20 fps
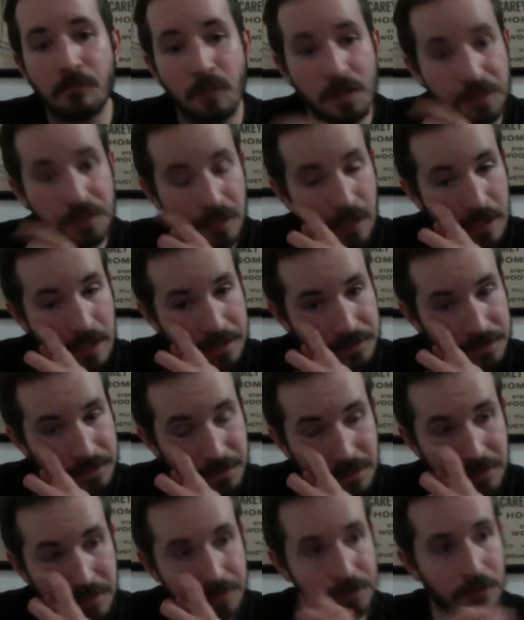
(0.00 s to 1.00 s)
was a lot
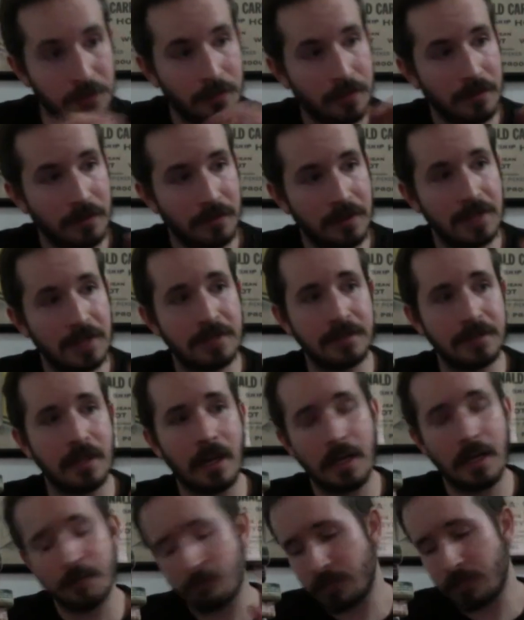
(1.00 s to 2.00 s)
sleazier than these
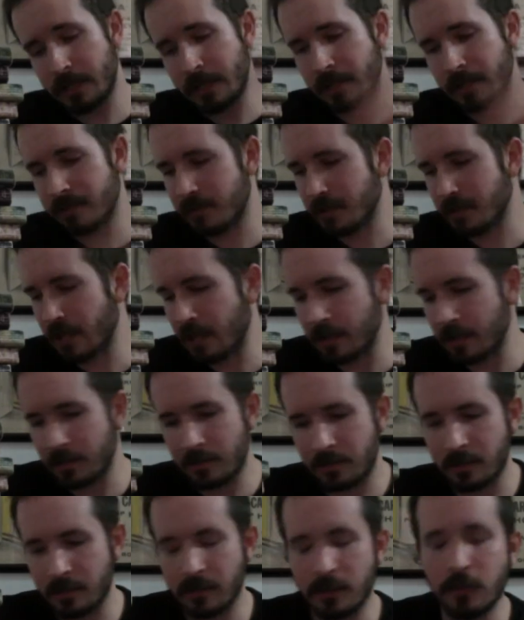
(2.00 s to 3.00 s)
guys. We'll get into that
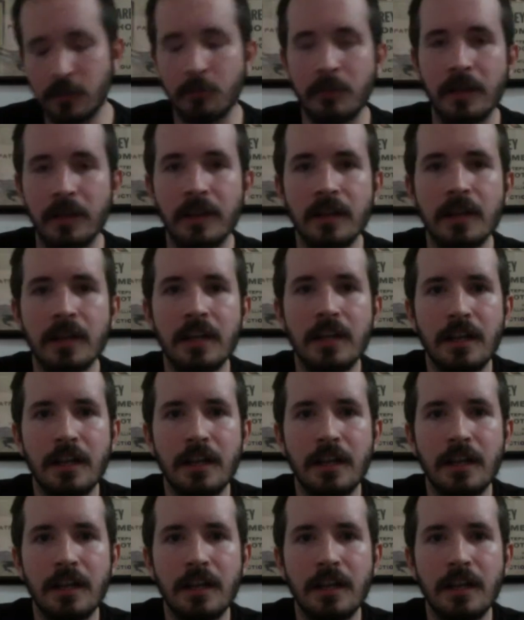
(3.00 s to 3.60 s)
in a little bit.